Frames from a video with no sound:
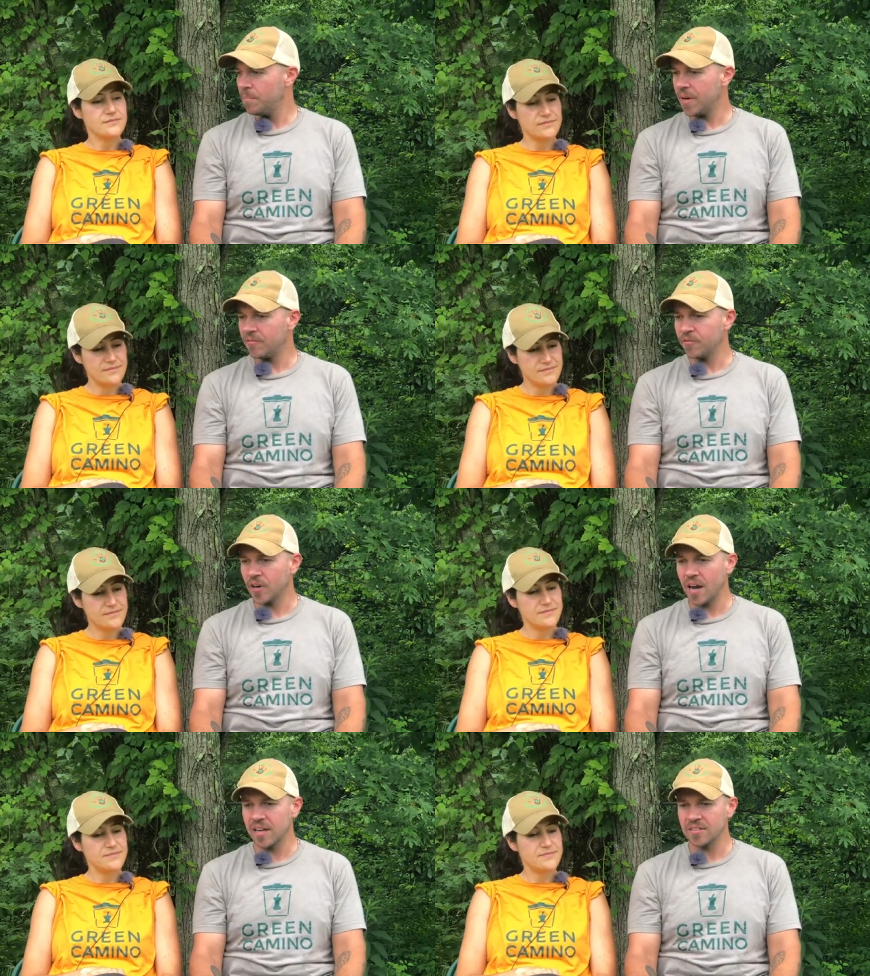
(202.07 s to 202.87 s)
Speaker 1: But
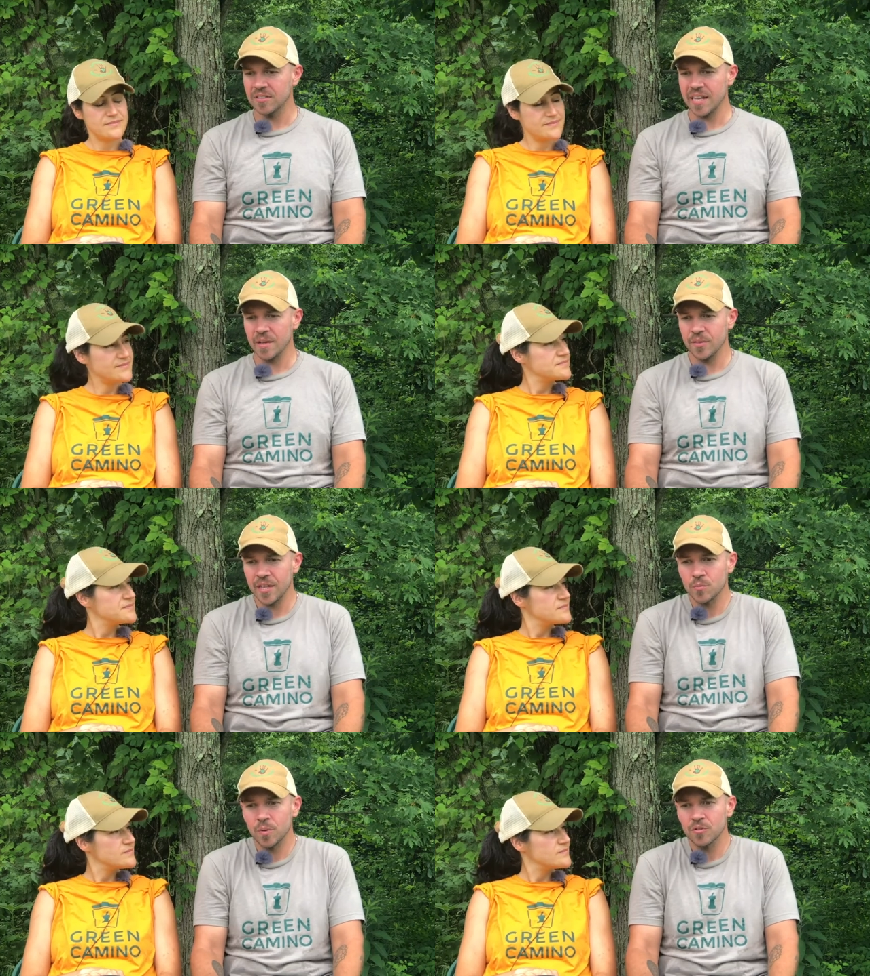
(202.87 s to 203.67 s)
for us, it,
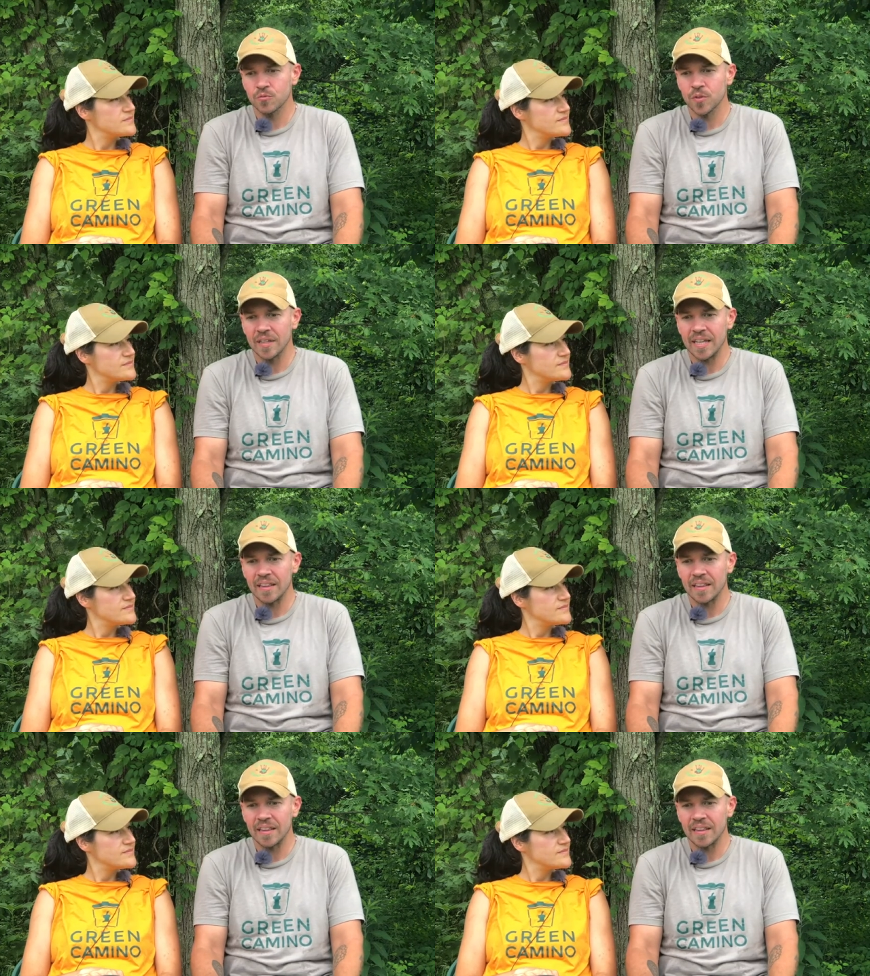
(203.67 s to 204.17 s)
this was really